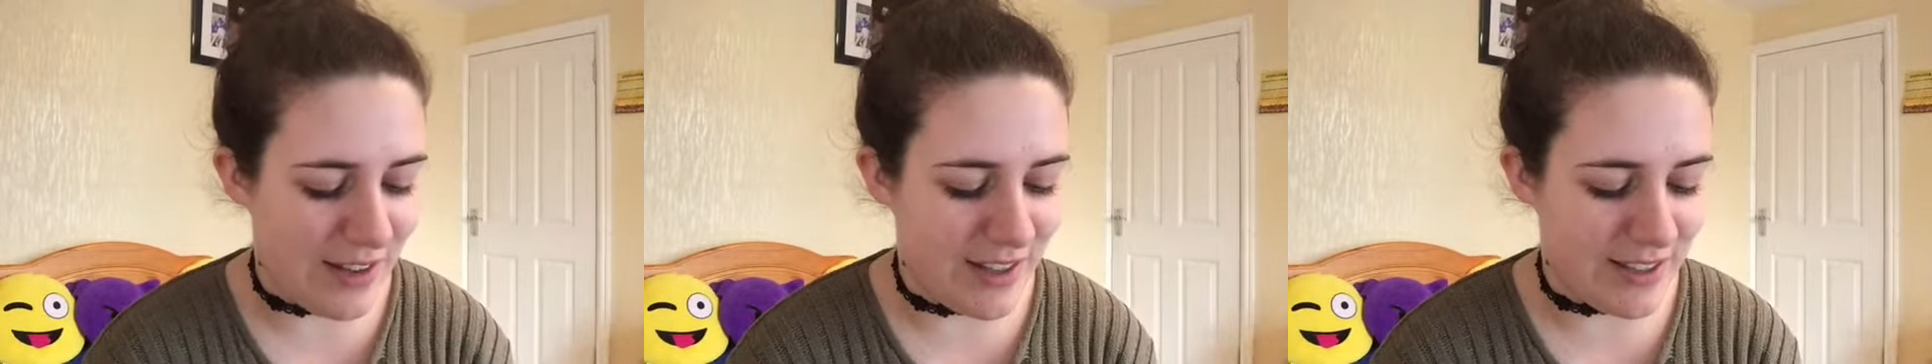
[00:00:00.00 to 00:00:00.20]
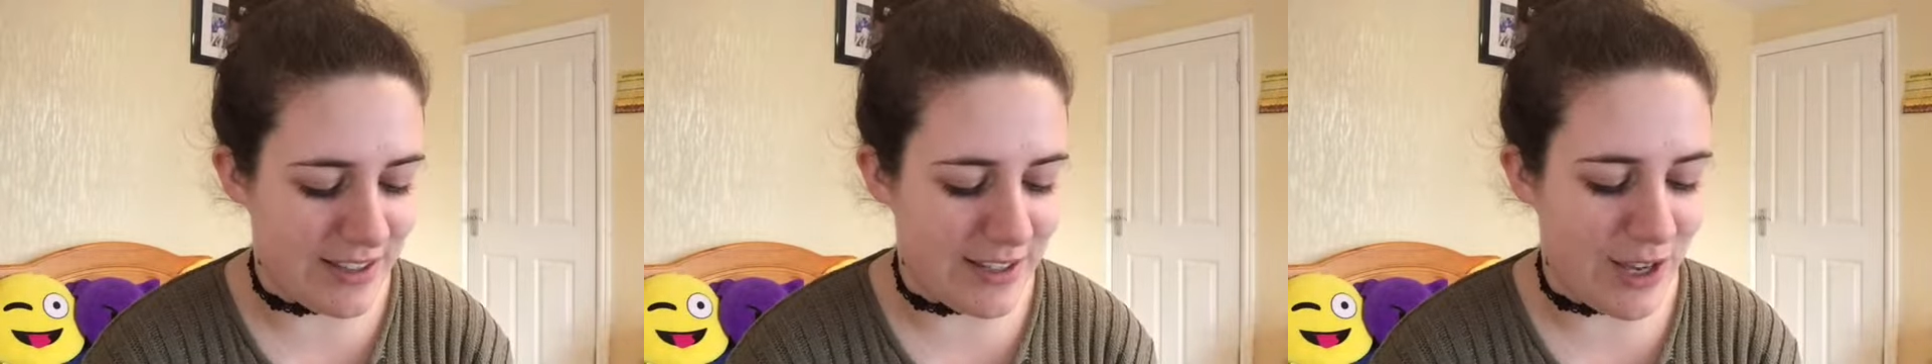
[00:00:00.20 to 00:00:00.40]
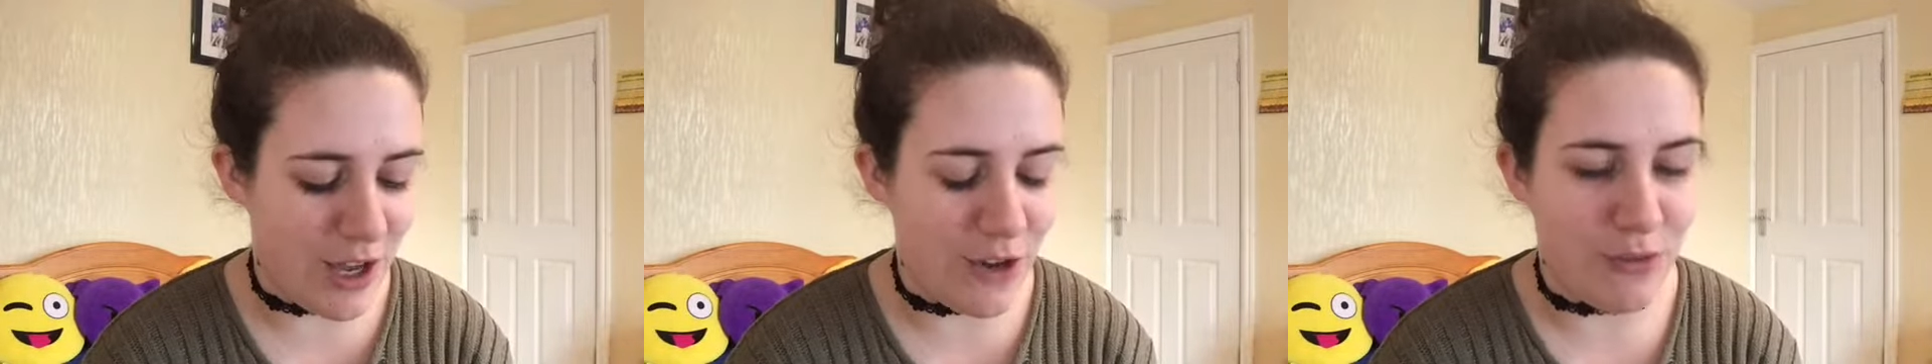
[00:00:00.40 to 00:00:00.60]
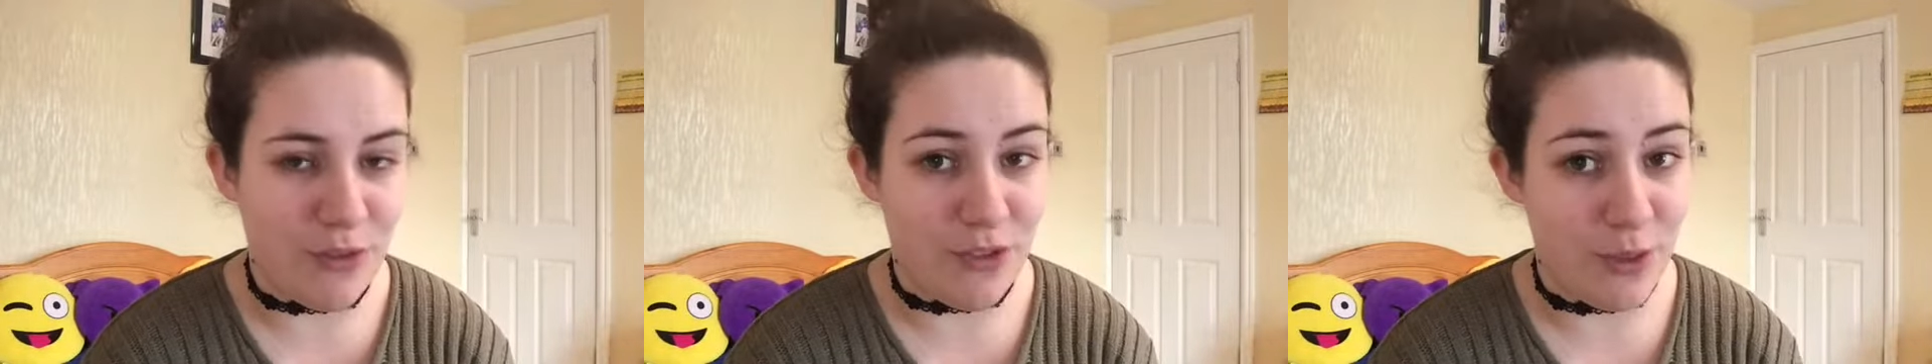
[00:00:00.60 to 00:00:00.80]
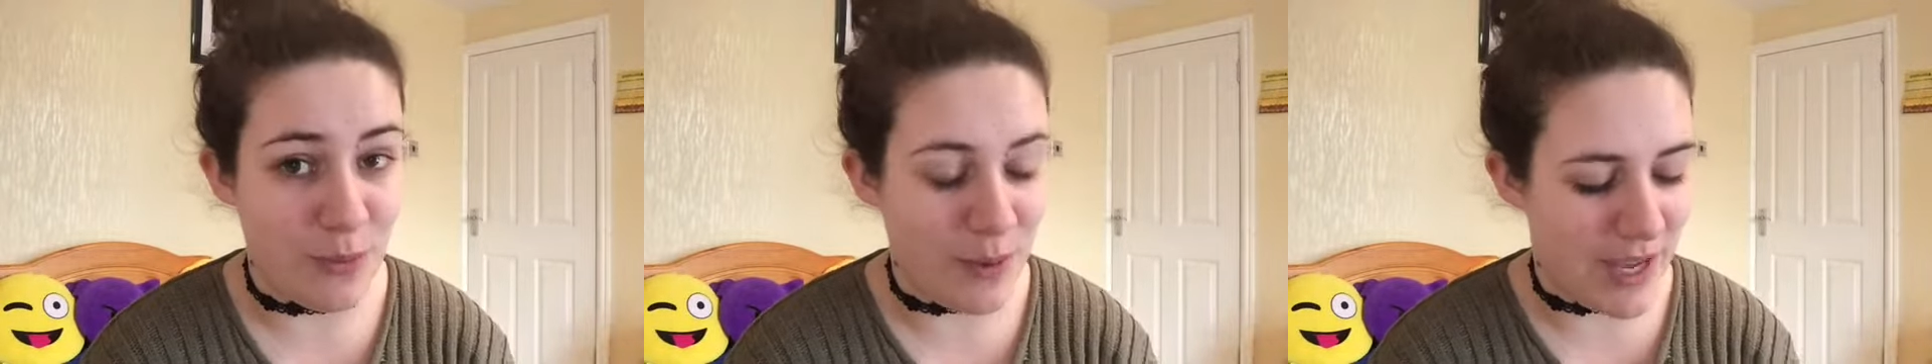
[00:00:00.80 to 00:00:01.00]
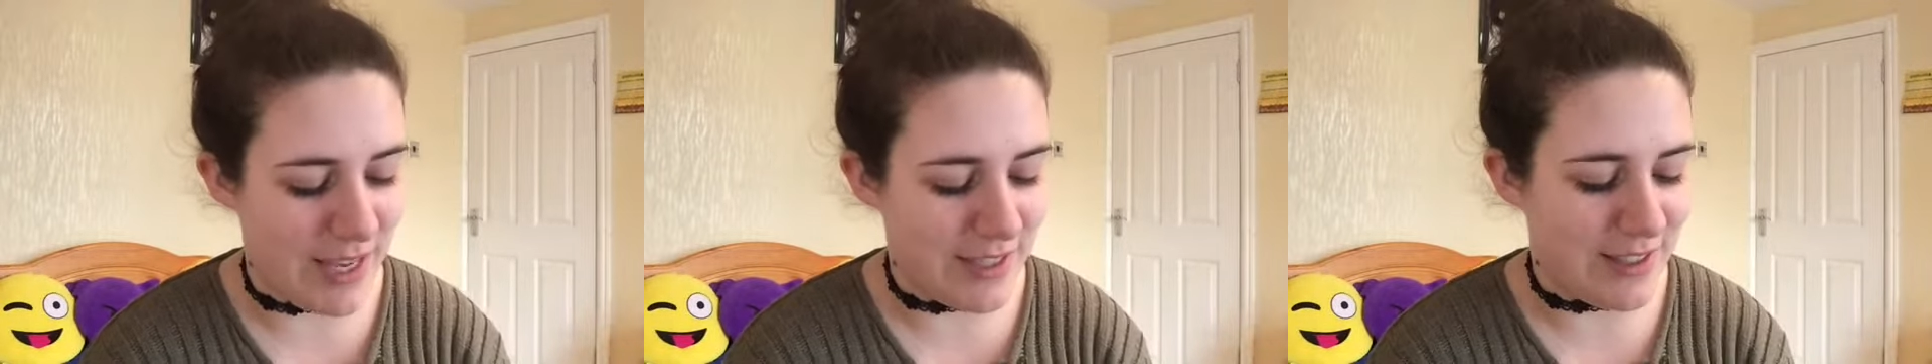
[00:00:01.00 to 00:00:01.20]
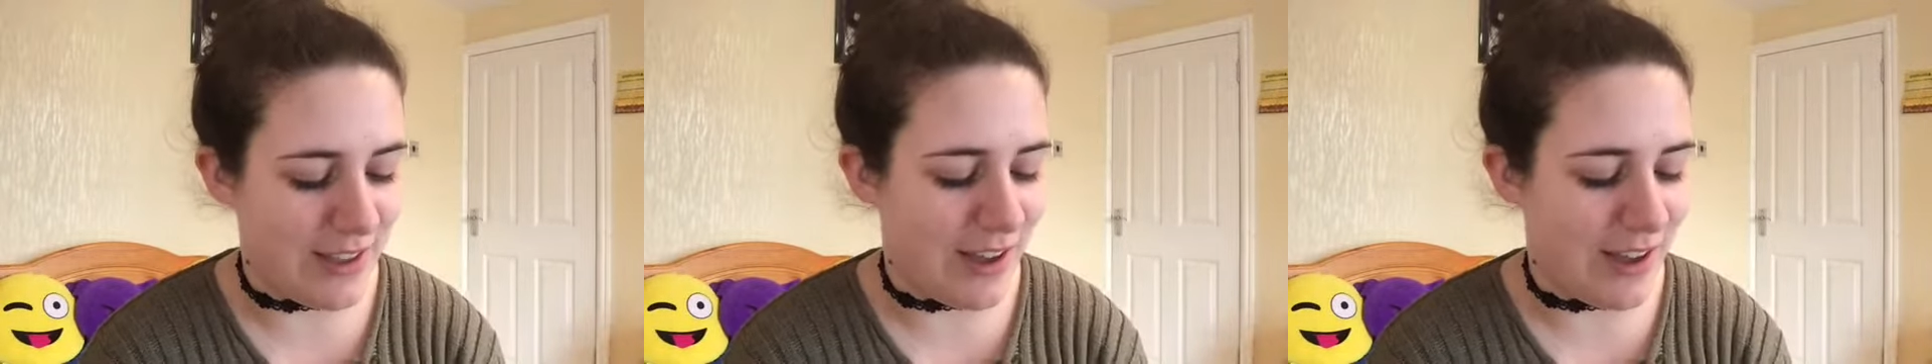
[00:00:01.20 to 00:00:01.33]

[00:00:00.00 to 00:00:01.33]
let's start off with the base.